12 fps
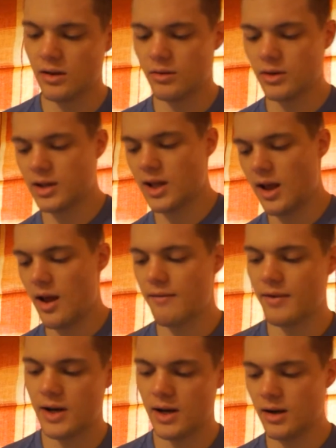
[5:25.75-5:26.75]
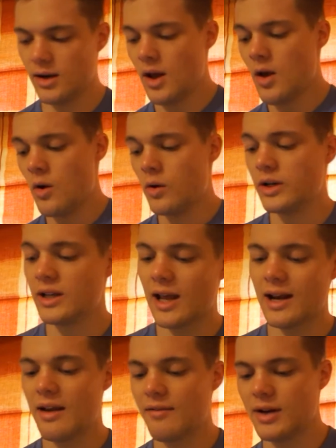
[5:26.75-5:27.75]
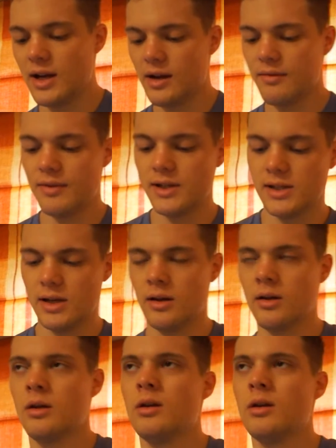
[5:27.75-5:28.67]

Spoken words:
or did they ever, or did they never need convincing?